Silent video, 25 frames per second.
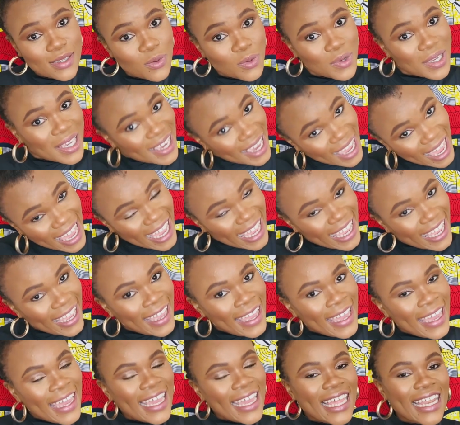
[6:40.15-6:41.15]
Okay,
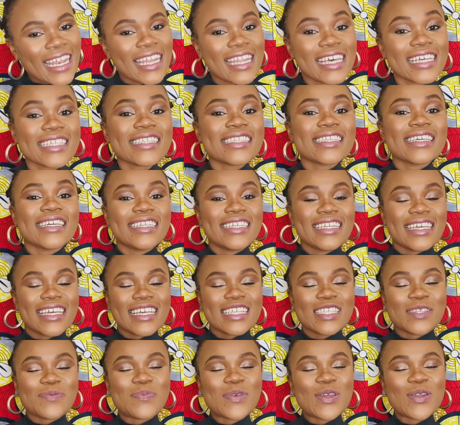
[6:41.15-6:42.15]
listen,
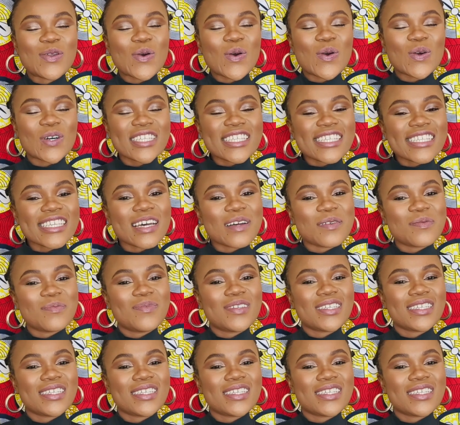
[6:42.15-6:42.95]
it's been awesome.